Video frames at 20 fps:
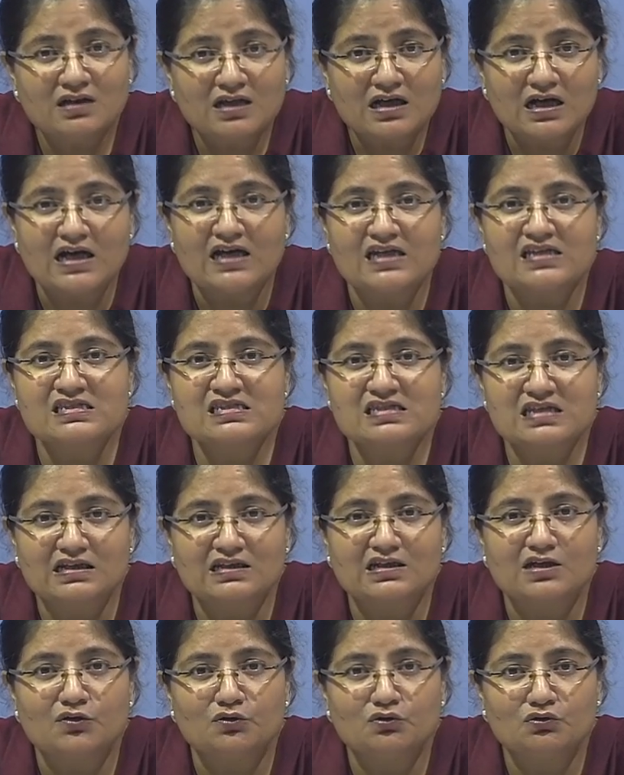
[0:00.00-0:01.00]
I set
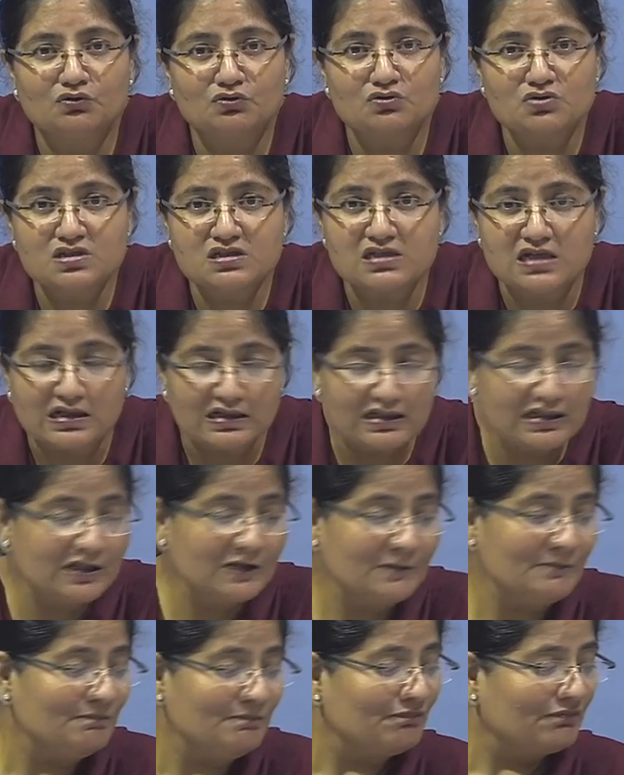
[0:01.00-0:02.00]
out to
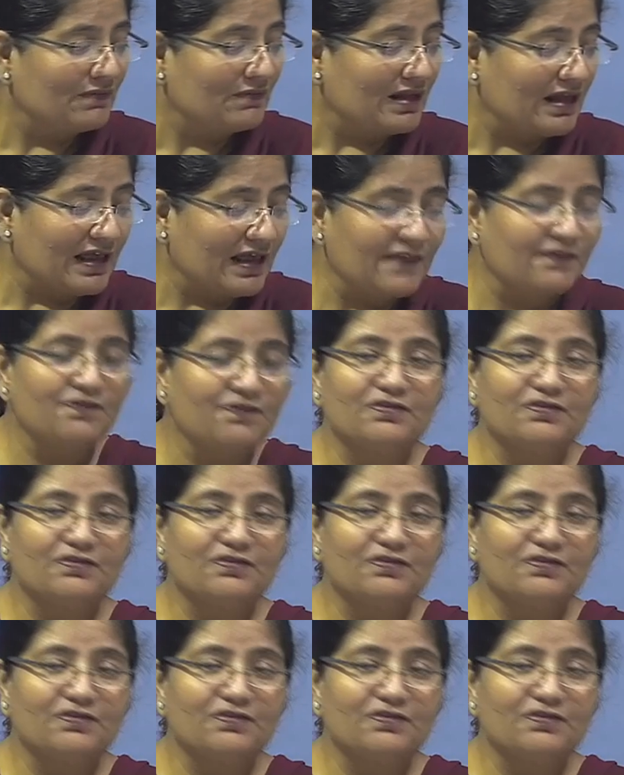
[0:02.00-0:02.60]
study, and